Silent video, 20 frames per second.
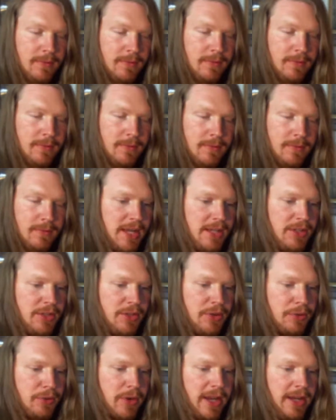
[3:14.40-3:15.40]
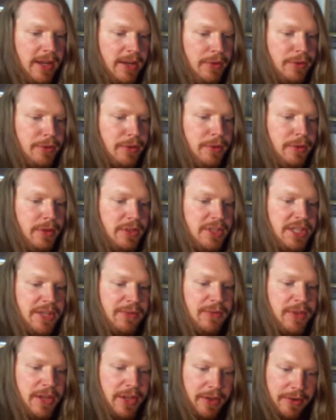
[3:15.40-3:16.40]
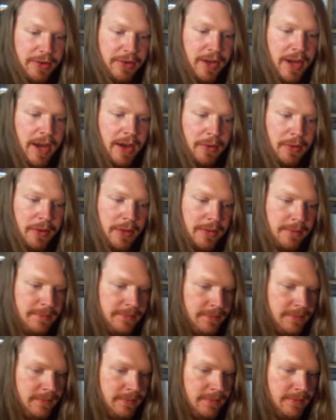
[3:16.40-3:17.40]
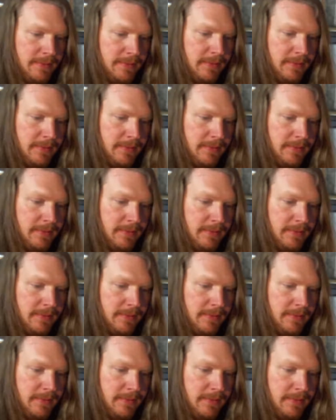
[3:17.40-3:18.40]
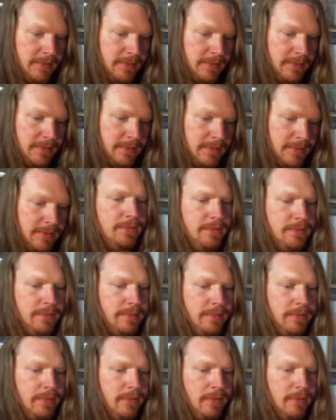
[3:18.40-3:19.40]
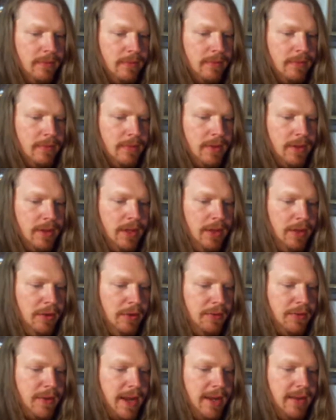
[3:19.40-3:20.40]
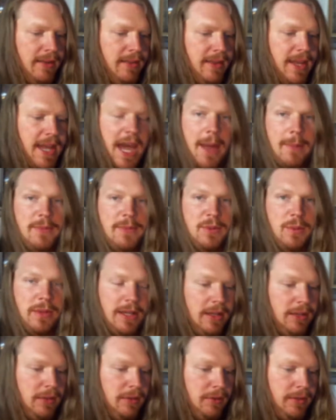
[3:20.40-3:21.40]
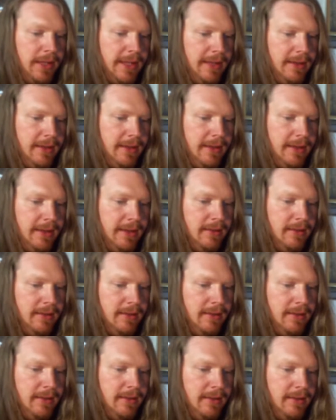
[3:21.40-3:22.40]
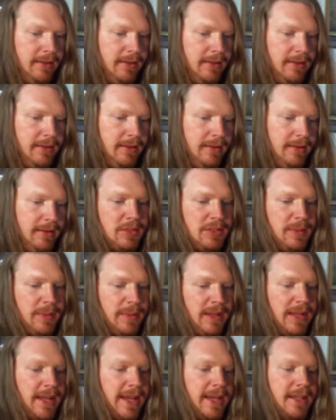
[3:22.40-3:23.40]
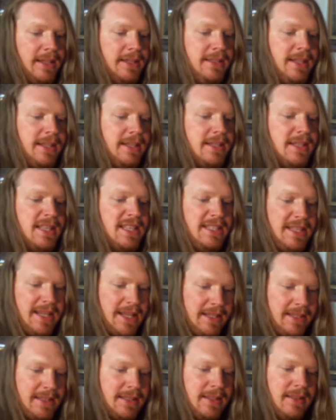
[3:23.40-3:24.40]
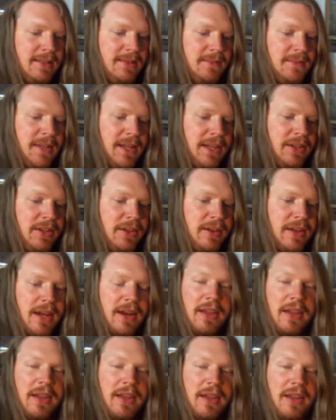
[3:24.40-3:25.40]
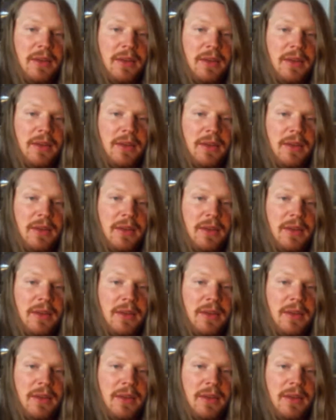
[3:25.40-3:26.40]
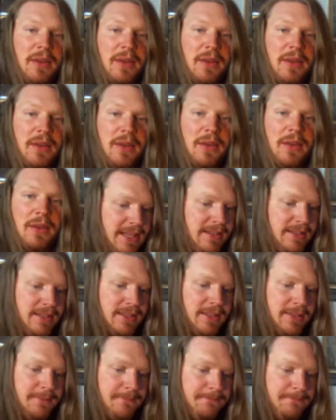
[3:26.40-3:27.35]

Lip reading: Reg threaded through the shifting crowd. He had always been good at crowds. He could find the gaps without looking. Used to be like a sixth sense. Then it turned out it wasn't like a sixth sense.